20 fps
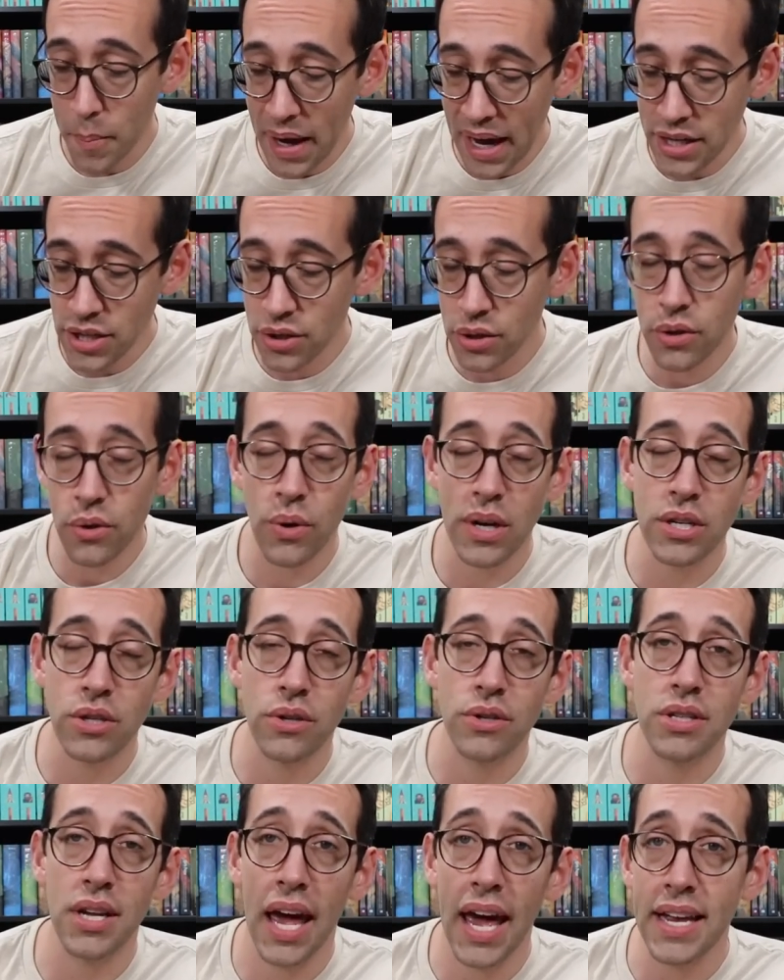Magical
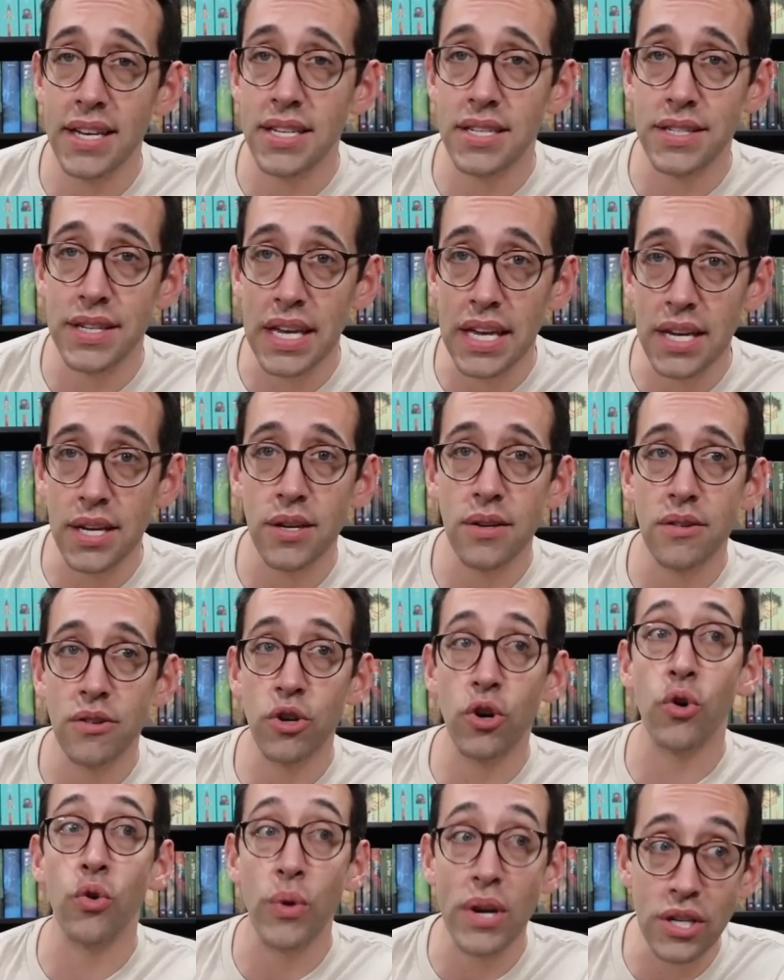Creatures A to Z
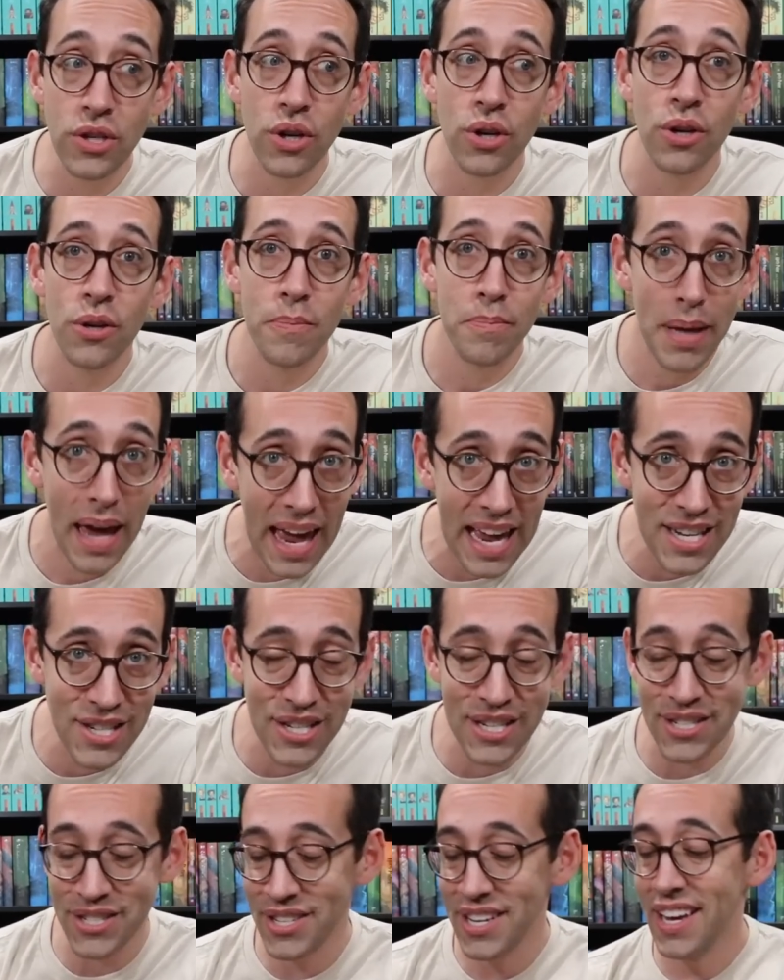creature
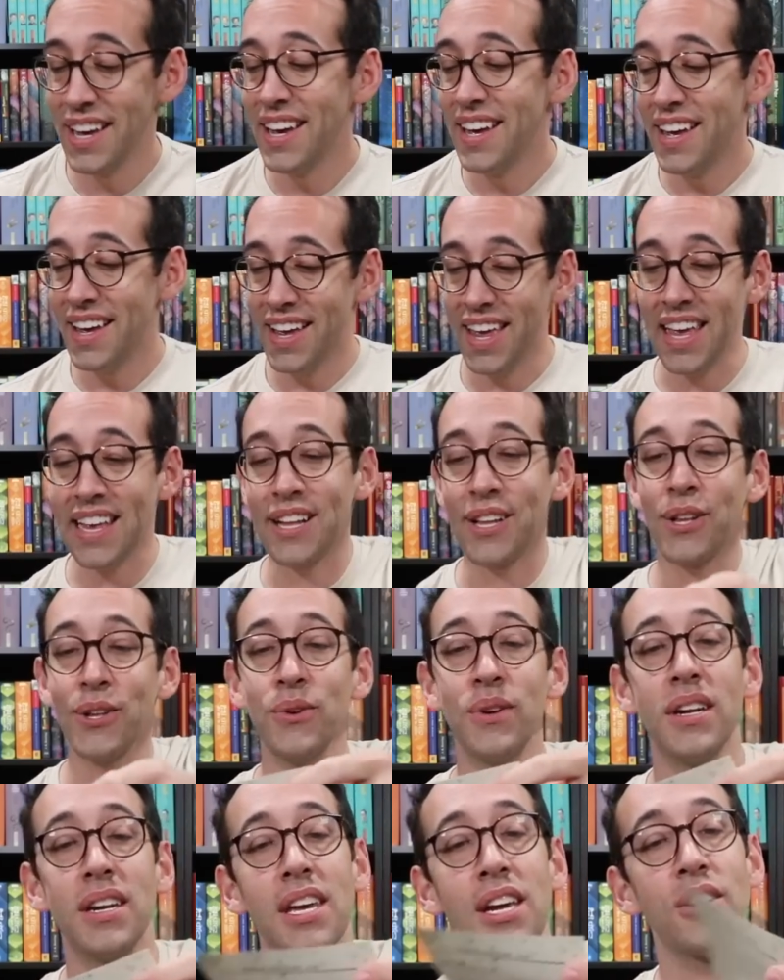pages
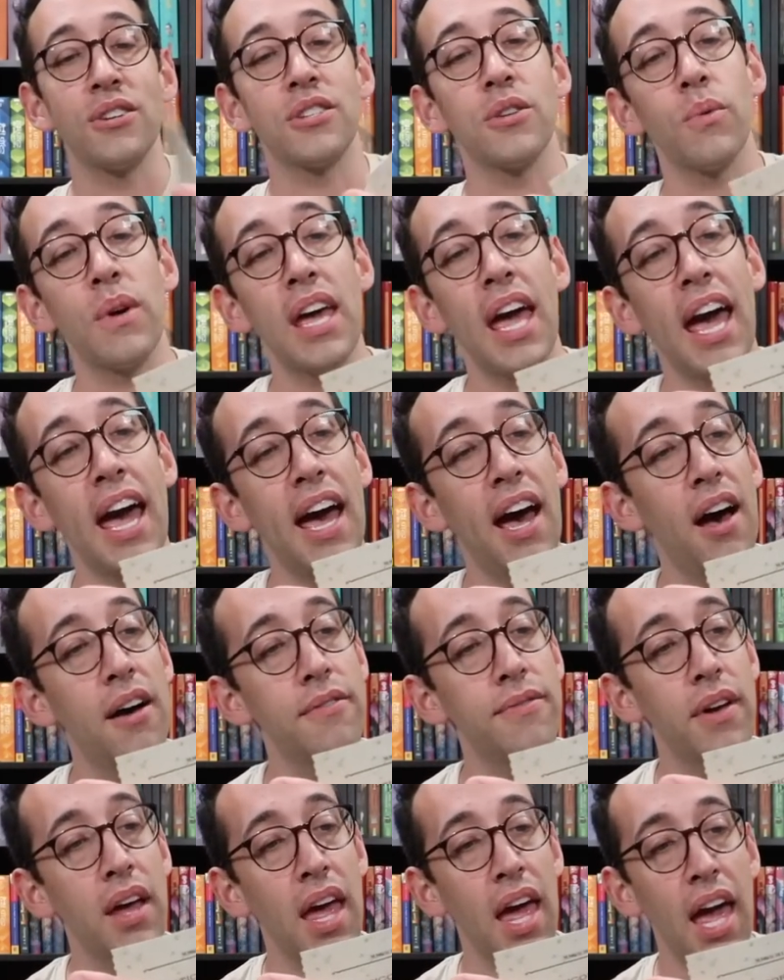included here. So we
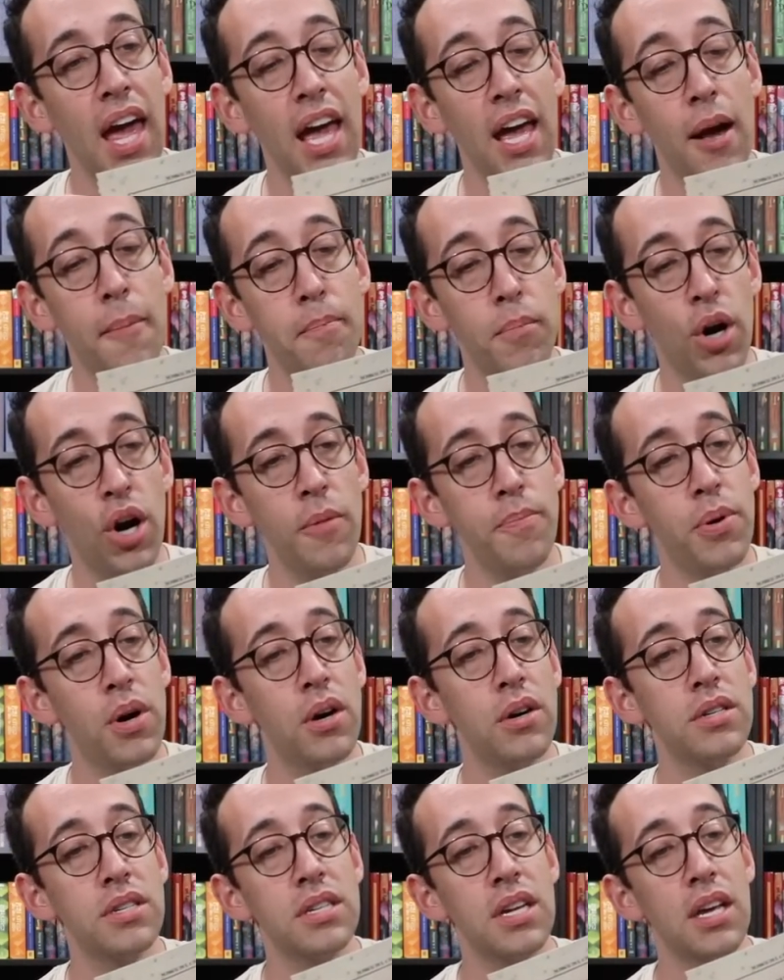have a
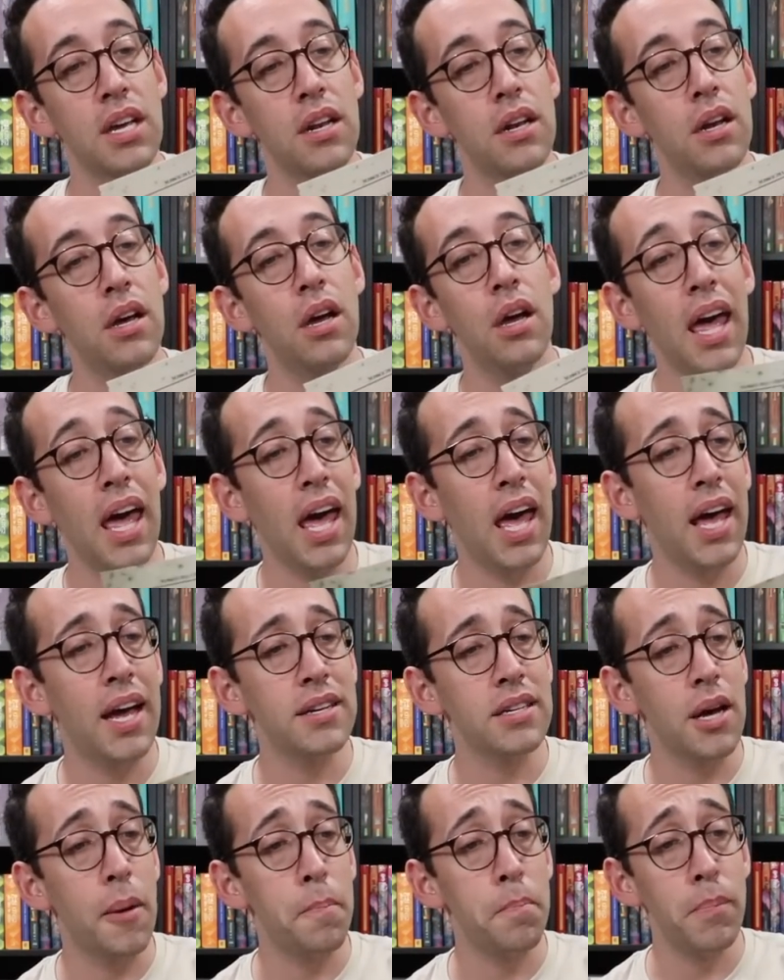merperson
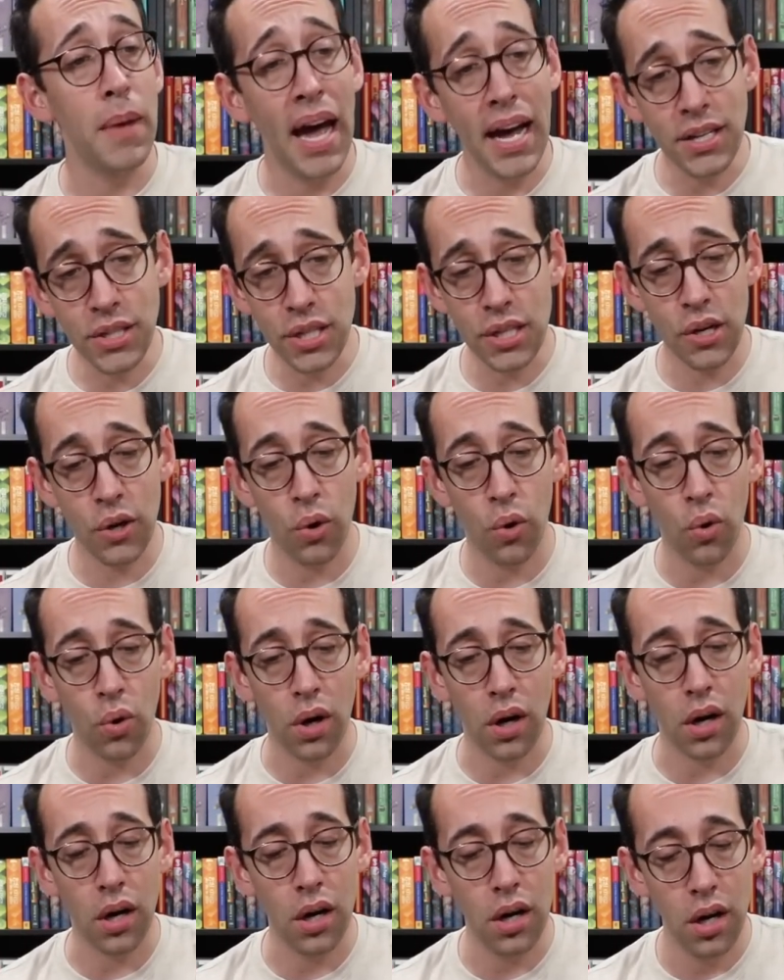and a
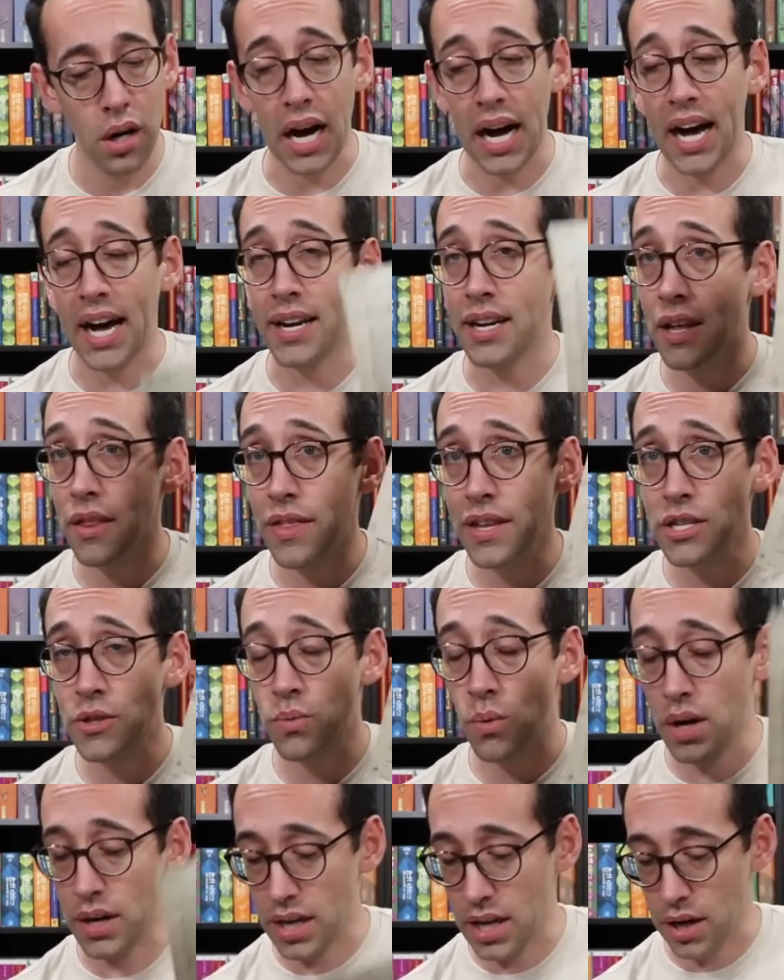manticore on this
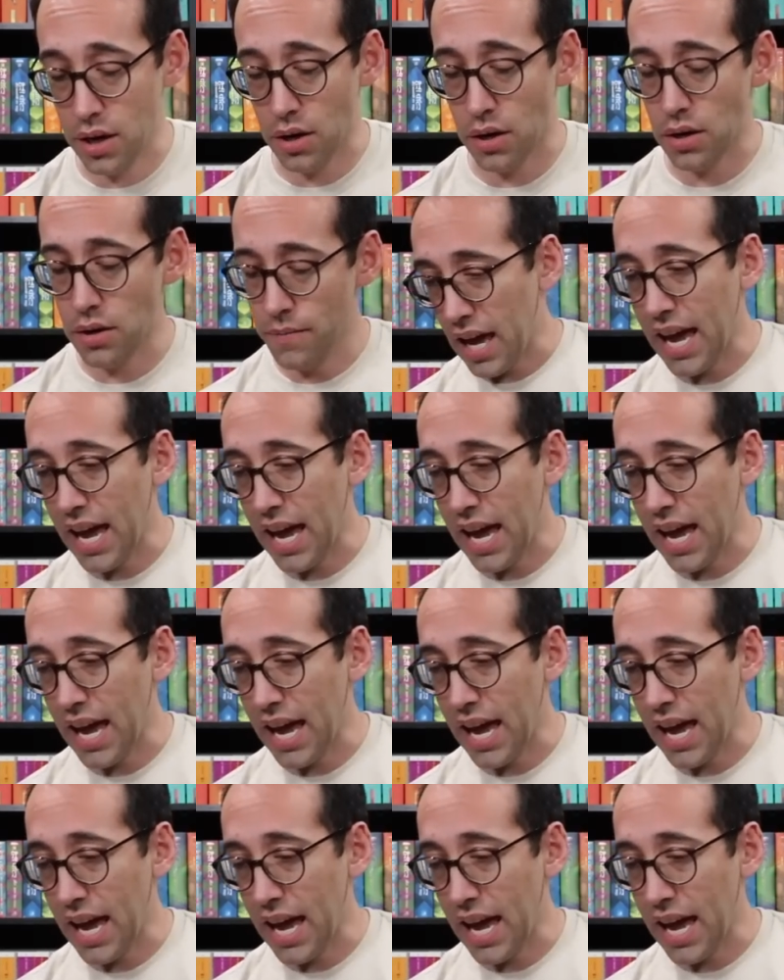one here.